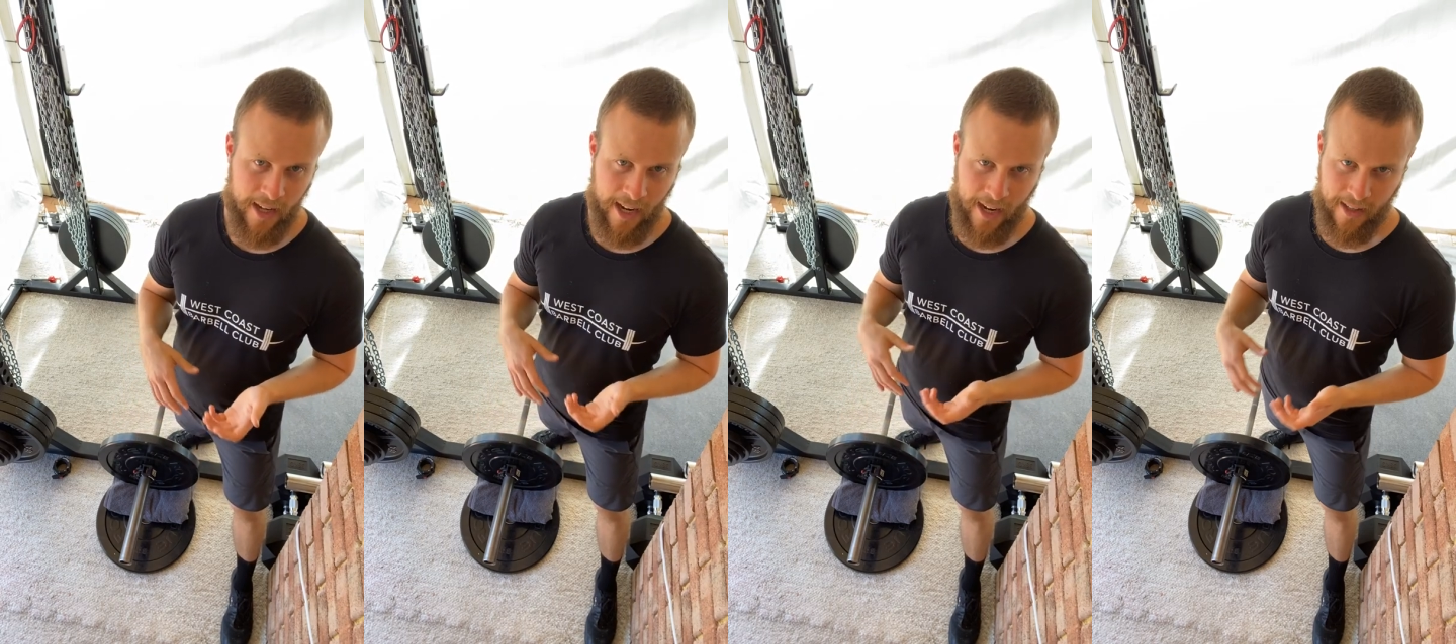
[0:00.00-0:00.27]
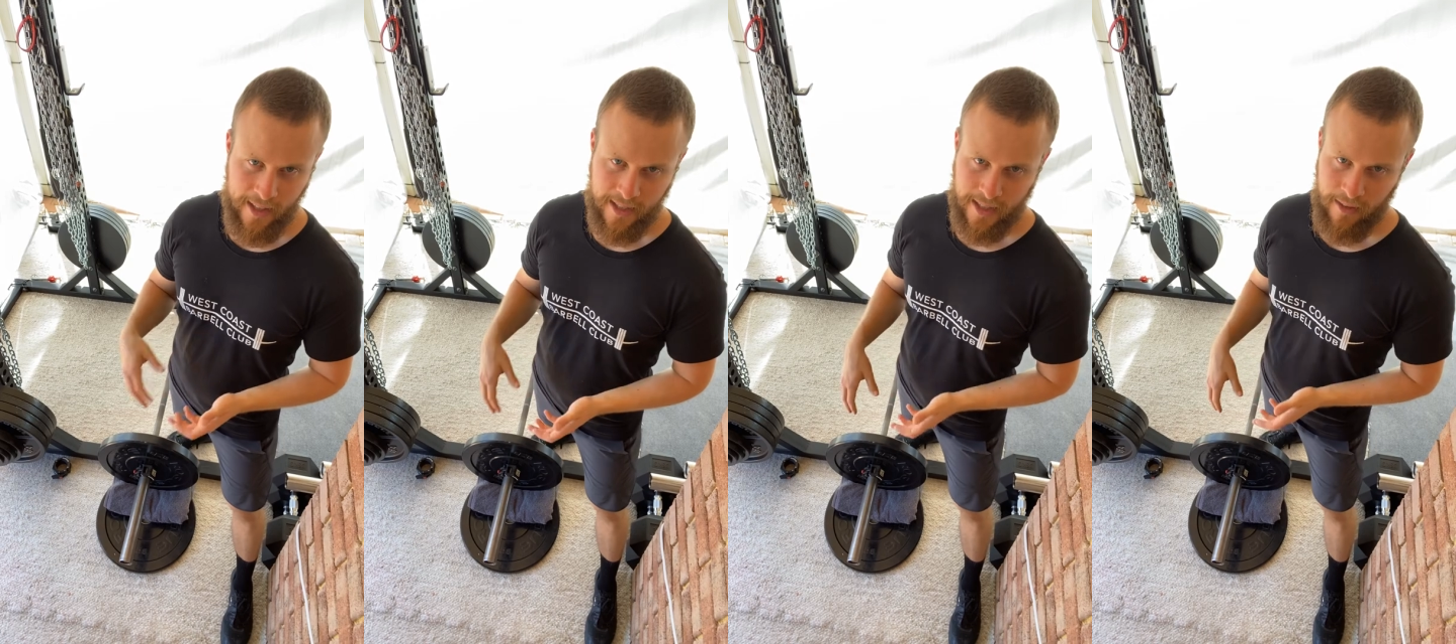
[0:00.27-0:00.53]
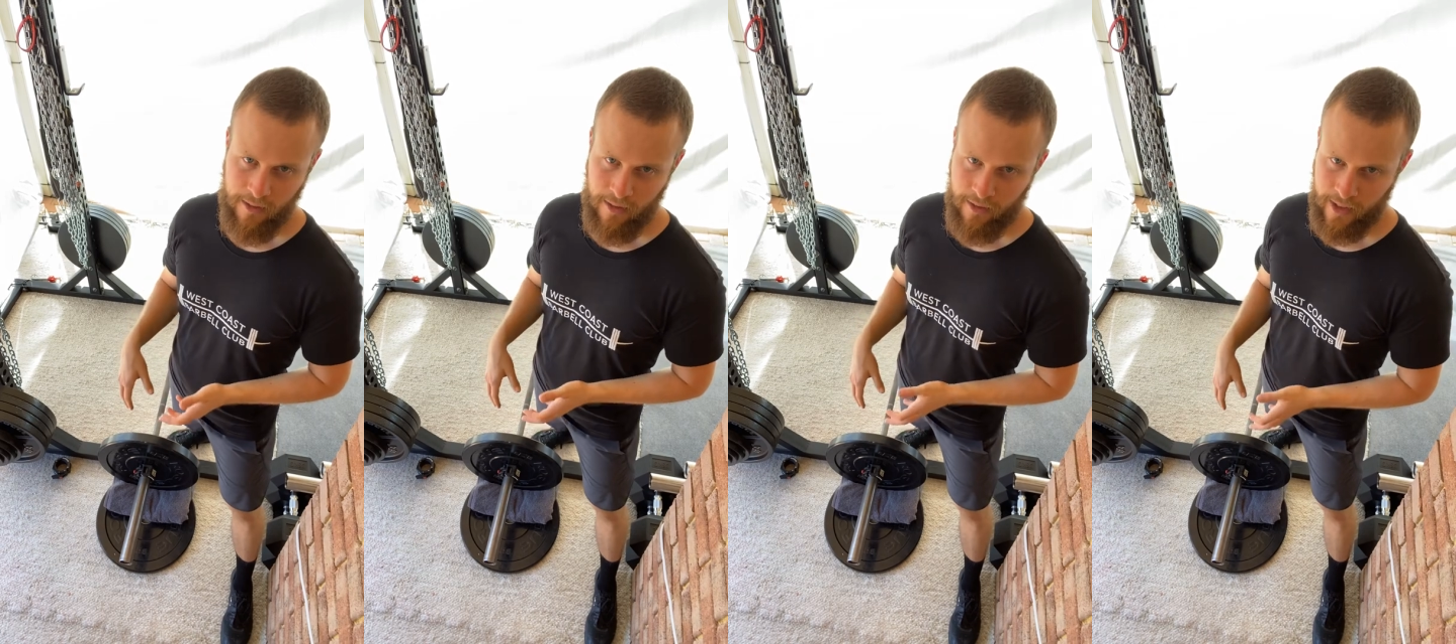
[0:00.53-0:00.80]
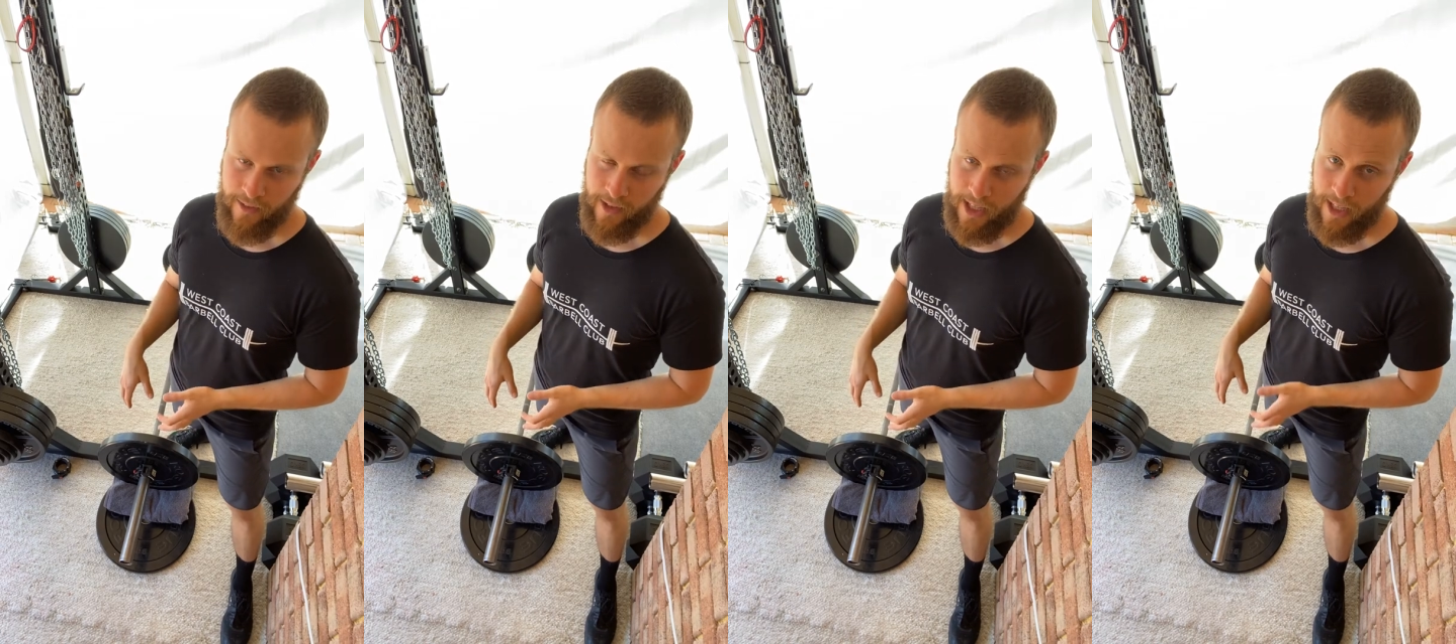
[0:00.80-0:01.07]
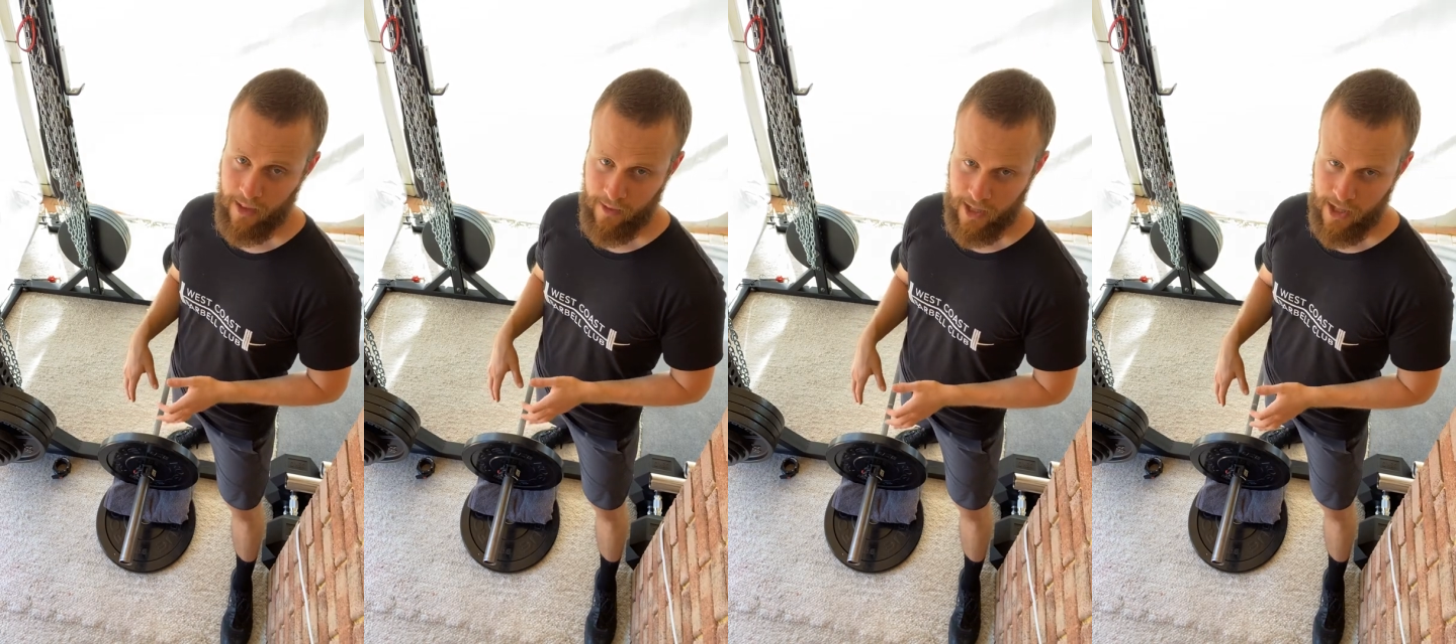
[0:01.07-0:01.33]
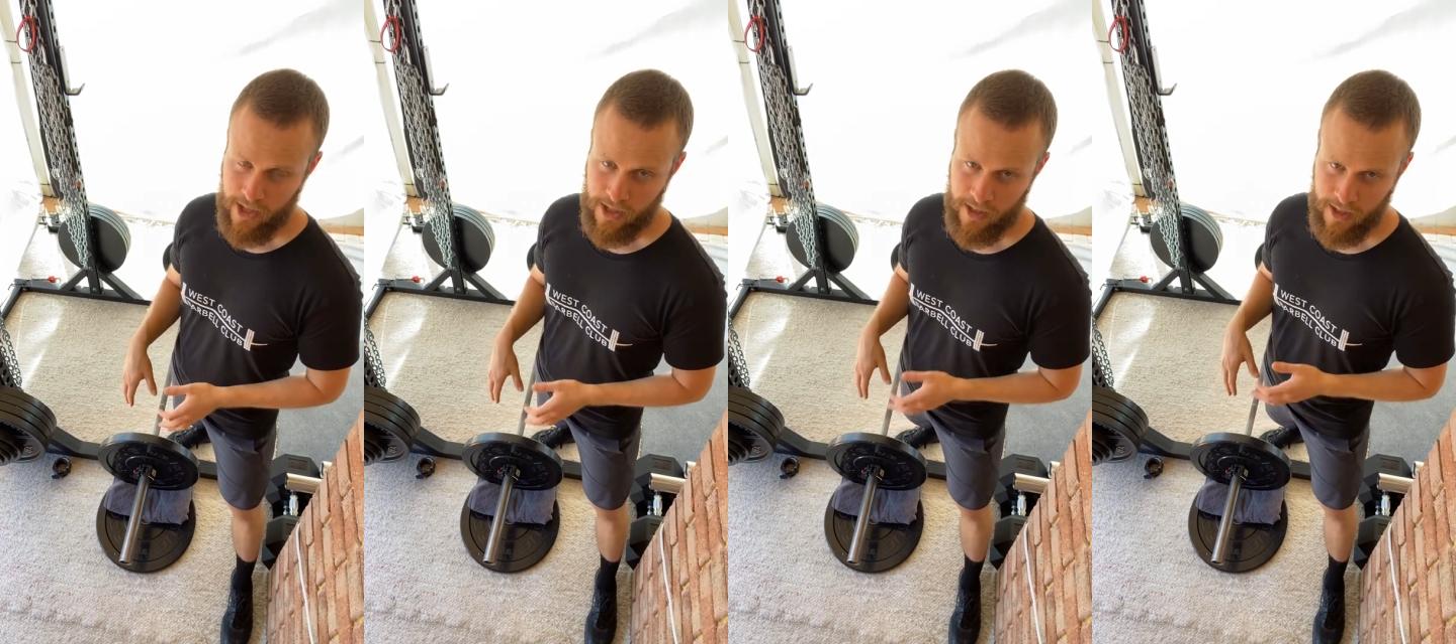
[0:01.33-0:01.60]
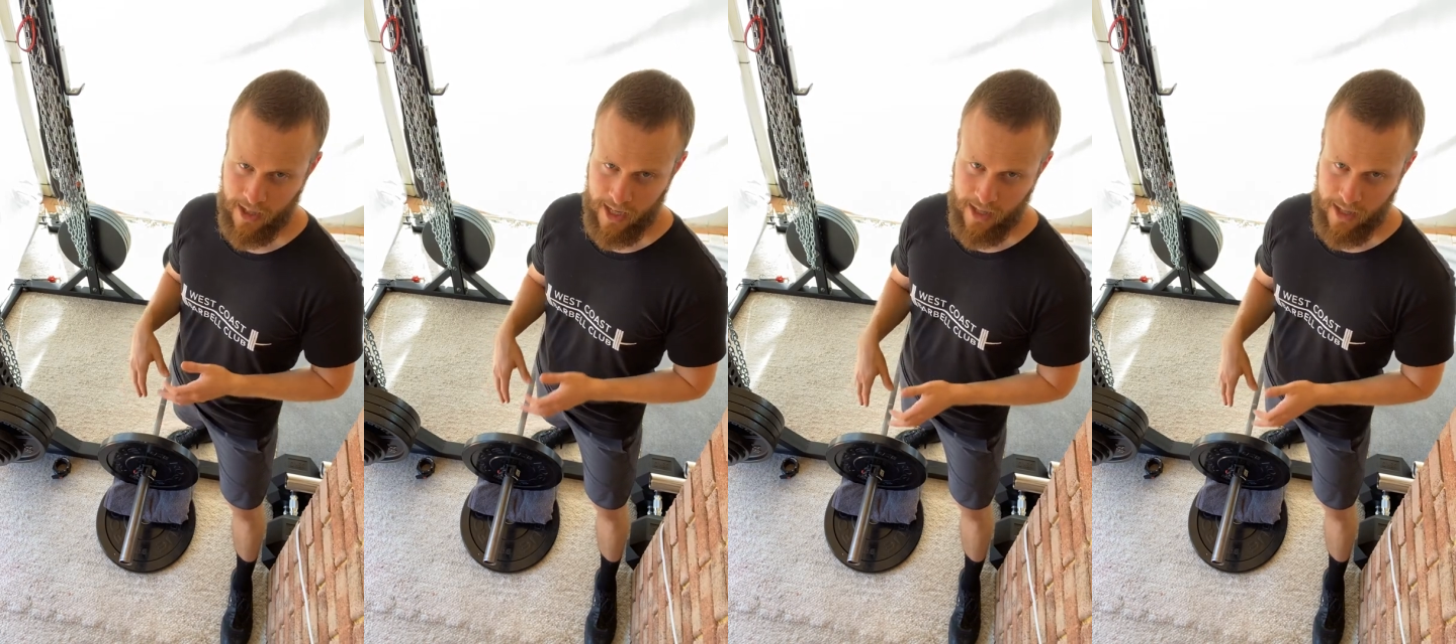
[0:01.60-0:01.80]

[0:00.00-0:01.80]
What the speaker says: at this level of elevation